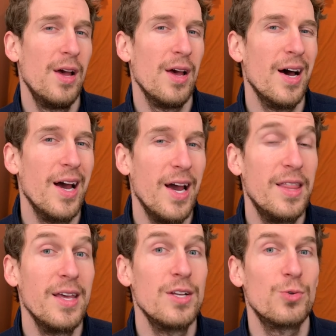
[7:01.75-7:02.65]
I
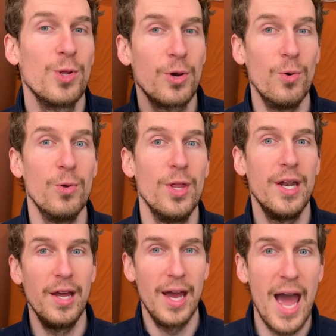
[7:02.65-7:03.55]
think it's really cool
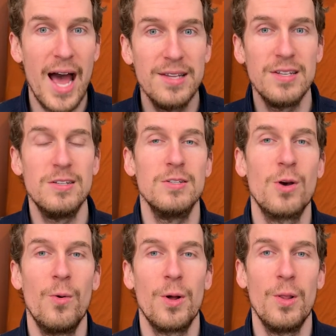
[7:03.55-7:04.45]
that as this is
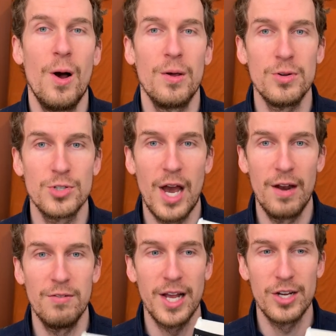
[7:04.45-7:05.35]
going along, there's kind
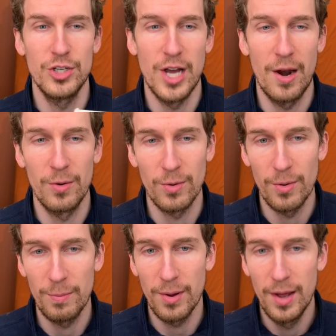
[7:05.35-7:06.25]
of like a shadow
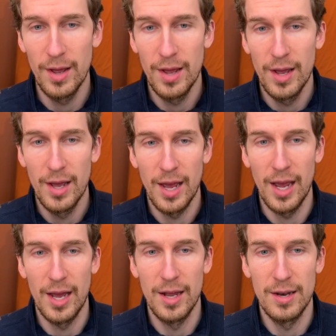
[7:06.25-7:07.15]
group.
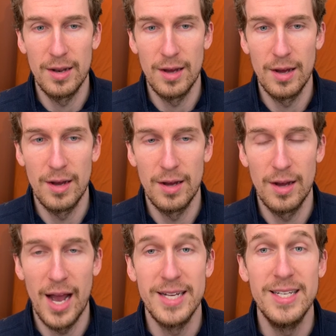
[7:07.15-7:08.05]
And
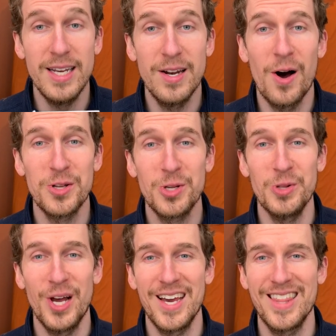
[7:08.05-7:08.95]
I did also
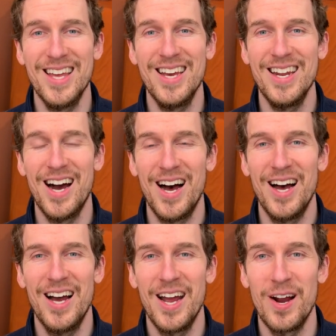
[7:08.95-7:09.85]
like that
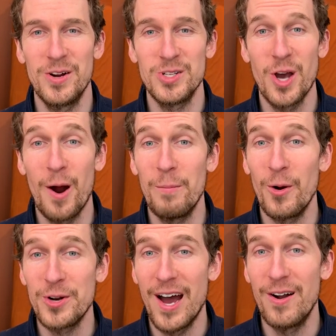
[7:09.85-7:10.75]
Harry's car
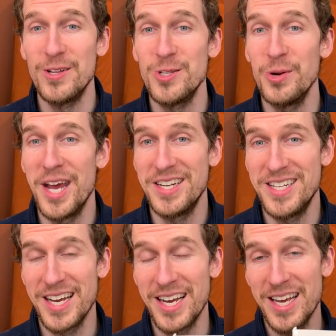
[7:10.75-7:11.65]
broke down, and so he had to
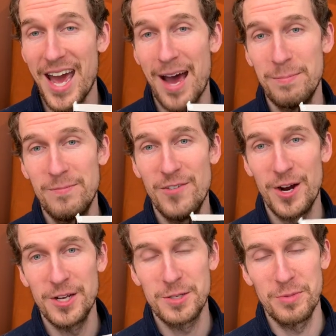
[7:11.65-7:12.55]
take a cab
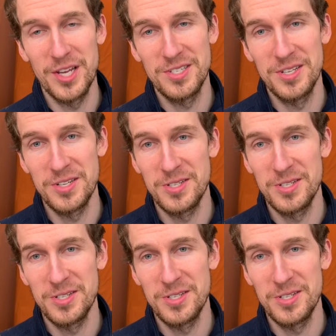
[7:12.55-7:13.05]
various places.